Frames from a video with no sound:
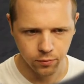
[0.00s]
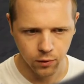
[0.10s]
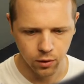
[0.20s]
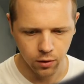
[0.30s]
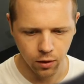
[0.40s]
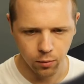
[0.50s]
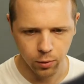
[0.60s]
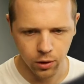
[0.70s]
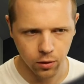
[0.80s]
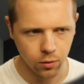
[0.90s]
There we
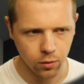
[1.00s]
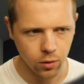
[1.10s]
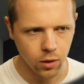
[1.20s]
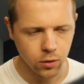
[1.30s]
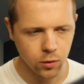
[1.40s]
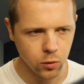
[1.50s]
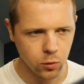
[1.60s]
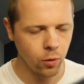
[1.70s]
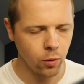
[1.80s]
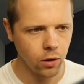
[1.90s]
go. So it's
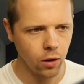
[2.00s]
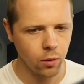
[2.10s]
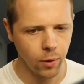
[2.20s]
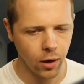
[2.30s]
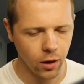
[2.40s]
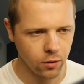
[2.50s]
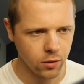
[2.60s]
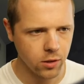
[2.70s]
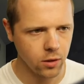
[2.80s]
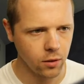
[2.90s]
broken automatically. You can
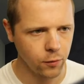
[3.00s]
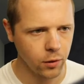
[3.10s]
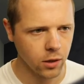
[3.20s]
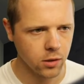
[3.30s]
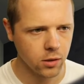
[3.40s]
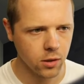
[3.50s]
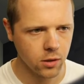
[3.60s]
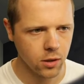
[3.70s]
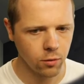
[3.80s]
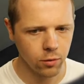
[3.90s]
see in the info text it says
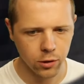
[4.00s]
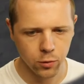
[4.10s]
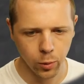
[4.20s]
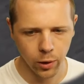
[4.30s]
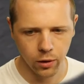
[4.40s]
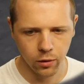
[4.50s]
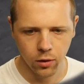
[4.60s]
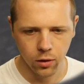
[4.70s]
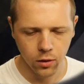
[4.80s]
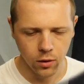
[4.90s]
now needs repair,
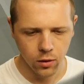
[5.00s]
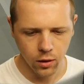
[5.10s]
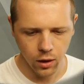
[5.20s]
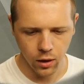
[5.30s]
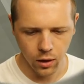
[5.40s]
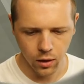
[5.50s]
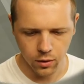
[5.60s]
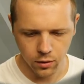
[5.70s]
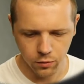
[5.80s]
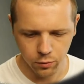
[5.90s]
and
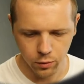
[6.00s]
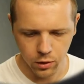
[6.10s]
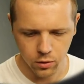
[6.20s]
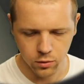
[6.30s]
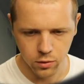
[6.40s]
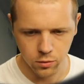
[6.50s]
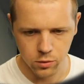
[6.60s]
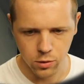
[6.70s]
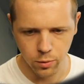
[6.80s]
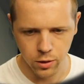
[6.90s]
if we use
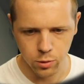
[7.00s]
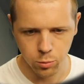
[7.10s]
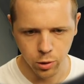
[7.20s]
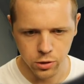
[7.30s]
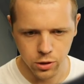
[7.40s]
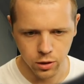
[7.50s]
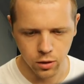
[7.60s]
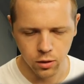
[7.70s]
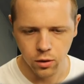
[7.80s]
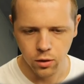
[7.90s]
the wrench and punch it
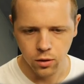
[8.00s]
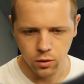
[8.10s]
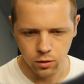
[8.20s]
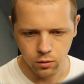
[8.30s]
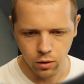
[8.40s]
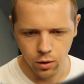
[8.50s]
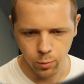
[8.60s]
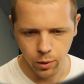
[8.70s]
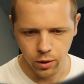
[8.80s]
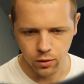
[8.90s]
again, it'll
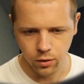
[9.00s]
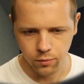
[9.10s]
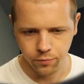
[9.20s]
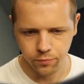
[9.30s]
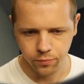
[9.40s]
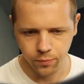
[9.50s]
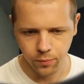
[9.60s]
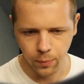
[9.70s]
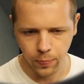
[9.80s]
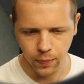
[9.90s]
automatically,
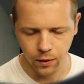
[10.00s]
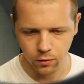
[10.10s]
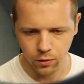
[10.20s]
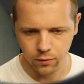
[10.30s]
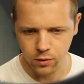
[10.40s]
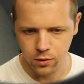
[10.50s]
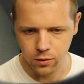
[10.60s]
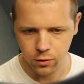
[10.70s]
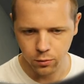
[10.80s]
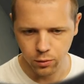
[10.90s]
it'll give us the
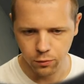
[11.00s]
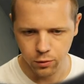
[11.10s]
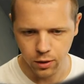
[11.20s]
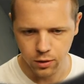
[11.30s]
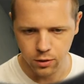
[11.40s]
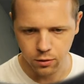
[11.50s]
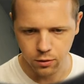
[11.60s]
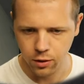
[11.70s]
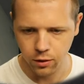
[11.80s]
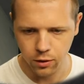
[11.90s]
new info text here
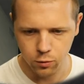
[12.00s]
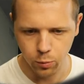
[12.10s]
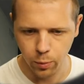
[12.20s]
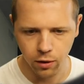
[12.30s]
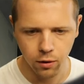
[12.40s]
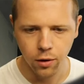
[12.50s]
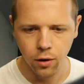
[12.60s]
saying needs repair.